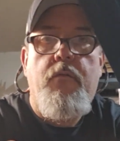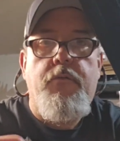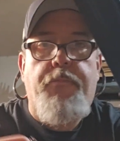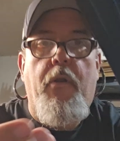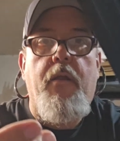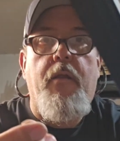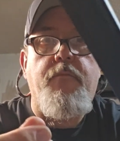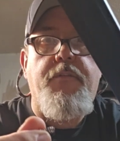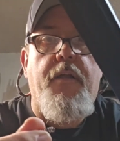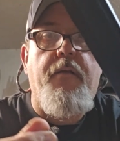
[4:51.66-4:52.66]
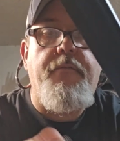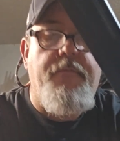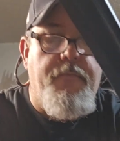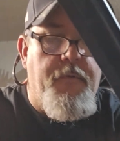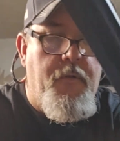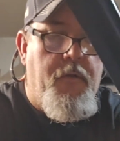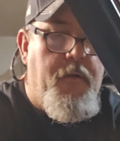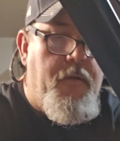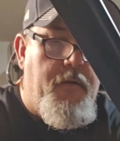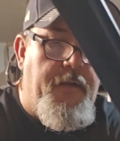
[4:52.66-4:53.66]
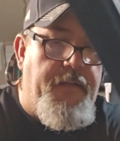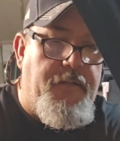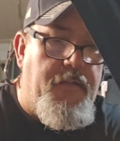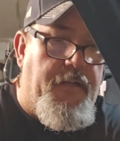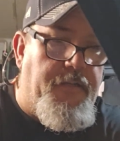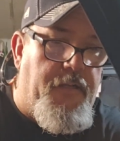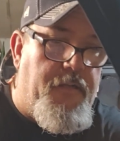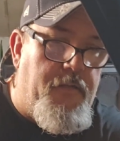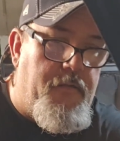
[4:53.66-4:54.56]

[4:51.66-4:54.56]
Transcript: spring comes out. Nice and easy.